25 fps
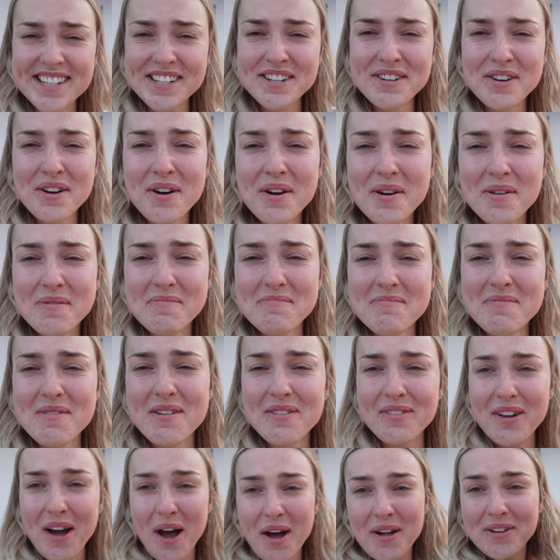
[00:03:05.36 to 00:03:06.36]
is numb
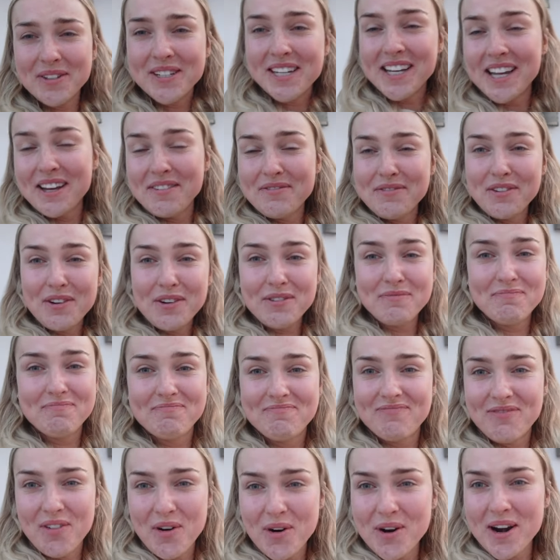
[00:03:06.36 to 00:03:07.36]
for holding it for
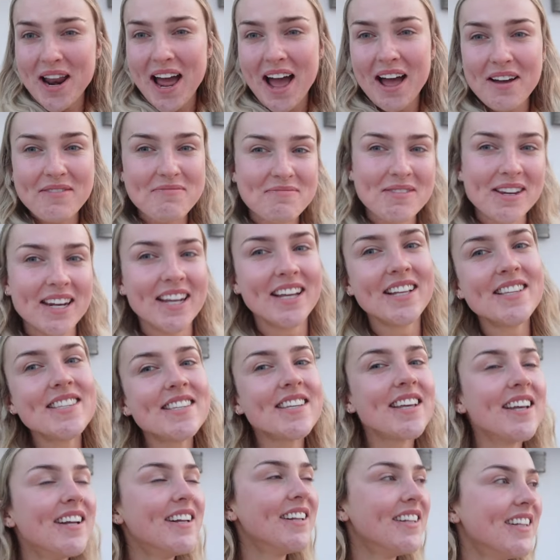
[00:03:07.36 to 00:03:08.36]
4.5
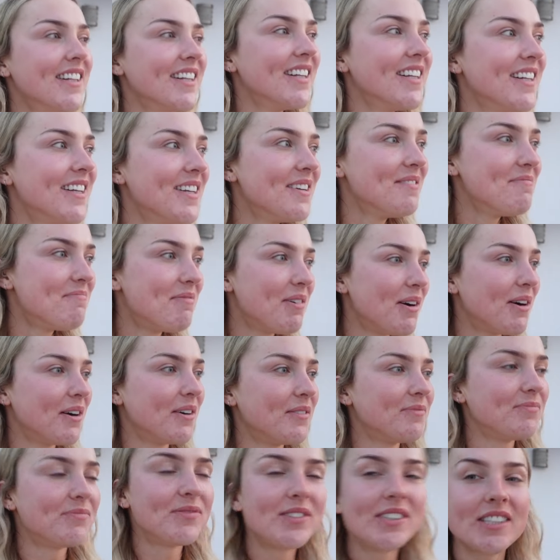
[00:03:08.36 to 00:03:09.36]
minutes.
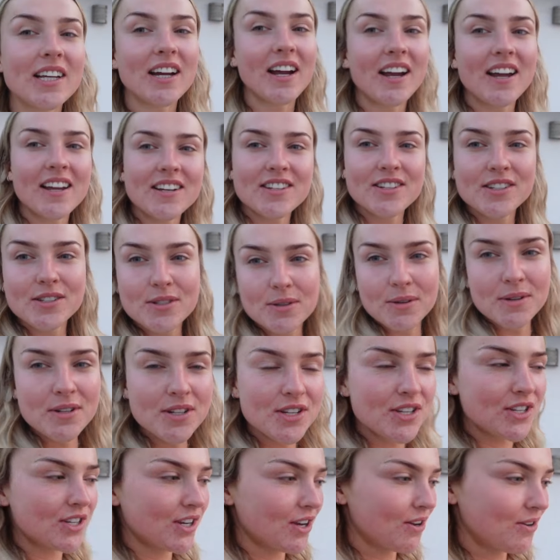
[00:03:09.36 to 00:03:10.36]
But sorry, I just want
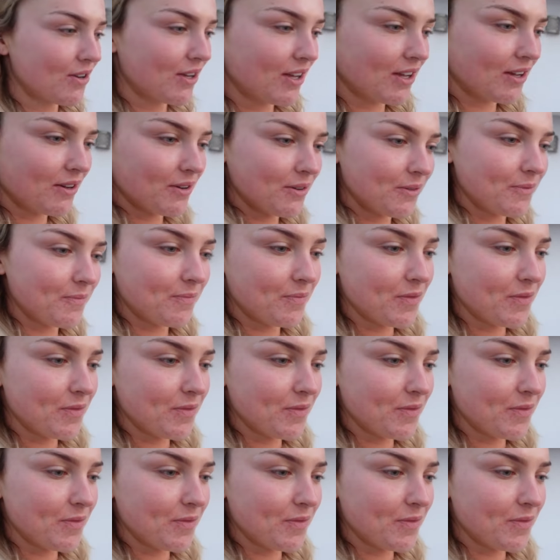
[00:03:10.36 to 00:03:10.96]
to show you.